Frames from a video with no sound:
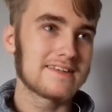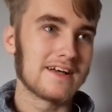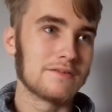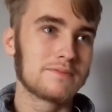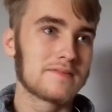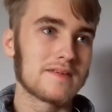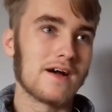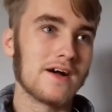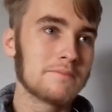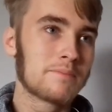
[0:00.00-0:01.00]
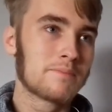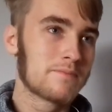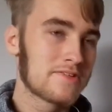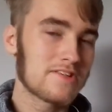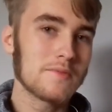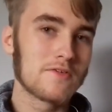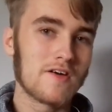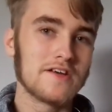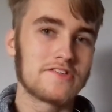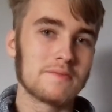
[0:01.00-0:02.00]
I
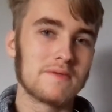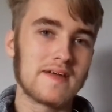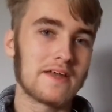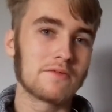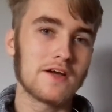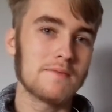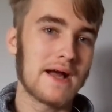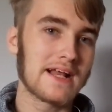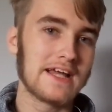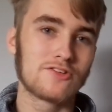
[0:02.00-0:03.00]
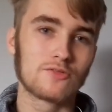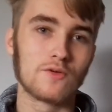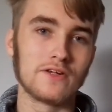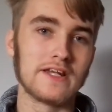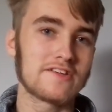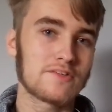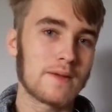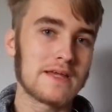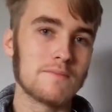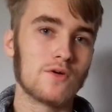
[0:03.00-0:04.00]
summarised them, and then I'll go back later on and
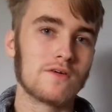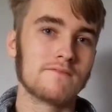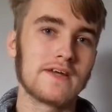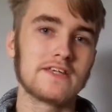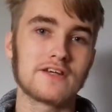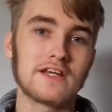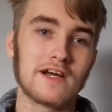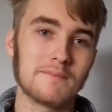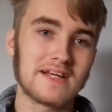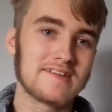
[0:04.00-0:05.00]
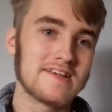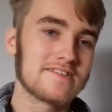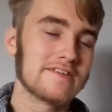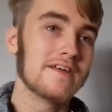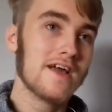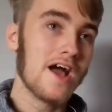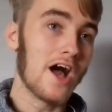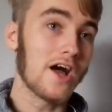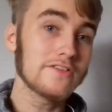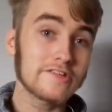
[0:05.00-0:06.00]
explain more, and then you can come back to this and
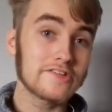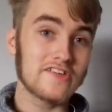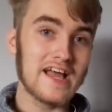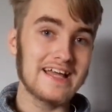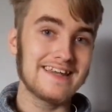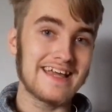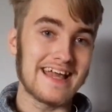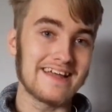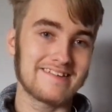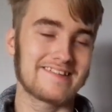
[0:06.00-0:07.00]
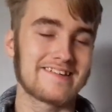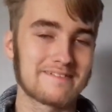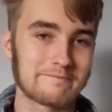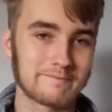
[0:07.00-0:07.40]
understand it.